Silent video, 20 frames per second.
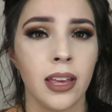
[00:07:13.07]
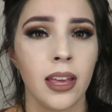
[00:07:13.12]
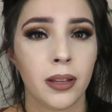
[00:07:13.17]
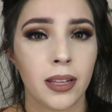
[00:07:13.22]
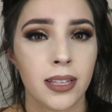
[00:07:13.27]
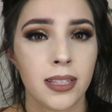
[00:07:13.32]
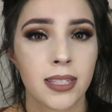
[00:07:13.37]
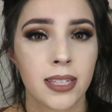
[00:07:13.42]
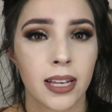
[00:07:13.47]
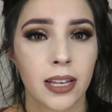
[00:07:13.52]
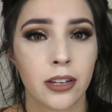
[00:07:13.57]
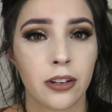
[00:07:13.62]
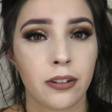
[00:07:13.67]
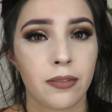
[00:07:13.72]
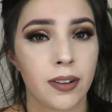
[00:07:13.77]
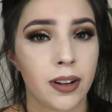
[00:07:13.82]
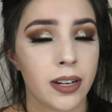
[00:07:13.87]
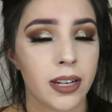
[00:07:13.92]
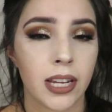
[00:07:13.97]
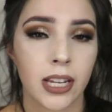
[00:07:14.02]
blends in your
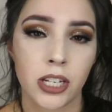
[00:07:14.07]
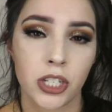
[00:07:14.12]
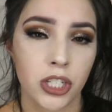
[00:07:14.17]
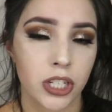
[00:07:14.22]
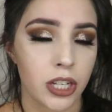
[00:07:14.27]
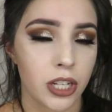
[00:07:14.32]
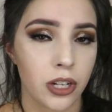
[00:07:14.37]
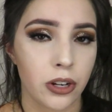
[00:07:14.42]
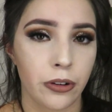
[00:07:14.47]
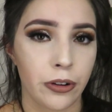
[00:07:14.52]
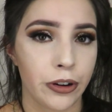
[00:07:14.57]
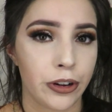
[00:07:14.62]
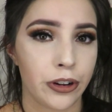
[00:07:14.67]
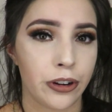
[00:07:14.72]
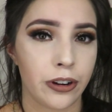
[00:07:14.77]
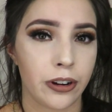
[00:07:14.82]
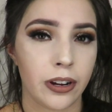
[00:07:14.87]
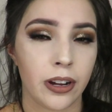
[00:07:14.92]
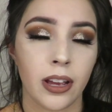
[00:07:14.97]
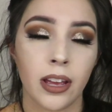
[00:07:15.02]
foundation or
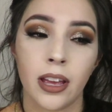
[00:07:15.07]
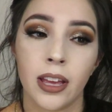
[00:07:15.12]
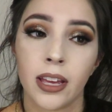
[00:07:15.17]
your